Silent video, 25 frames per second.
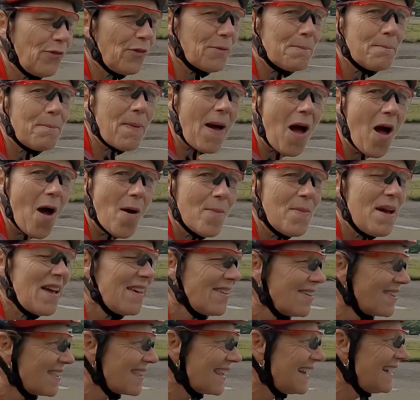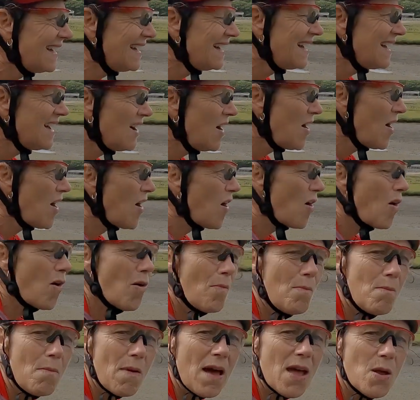from Barmouth
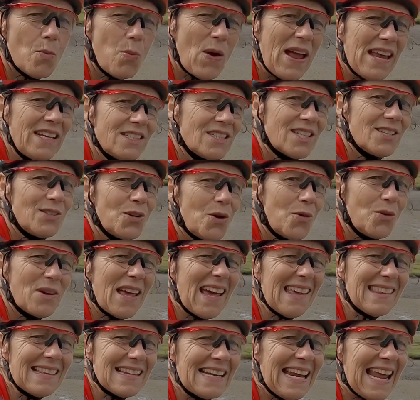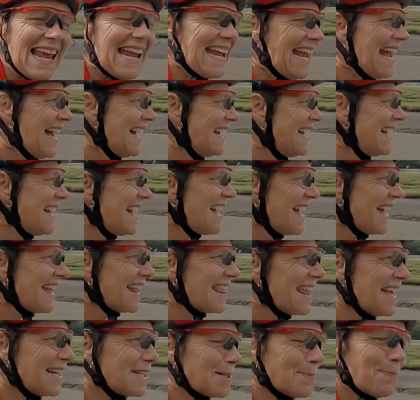on my way to Dolgellau.
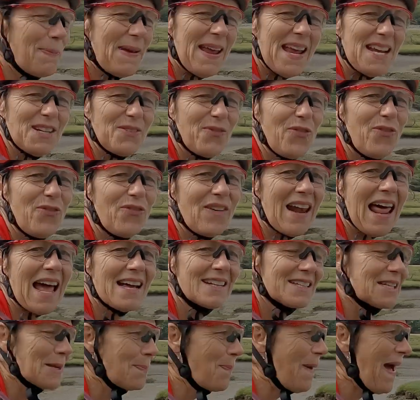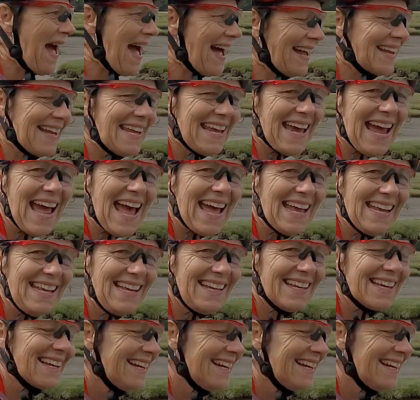This bit's flat as a pancake,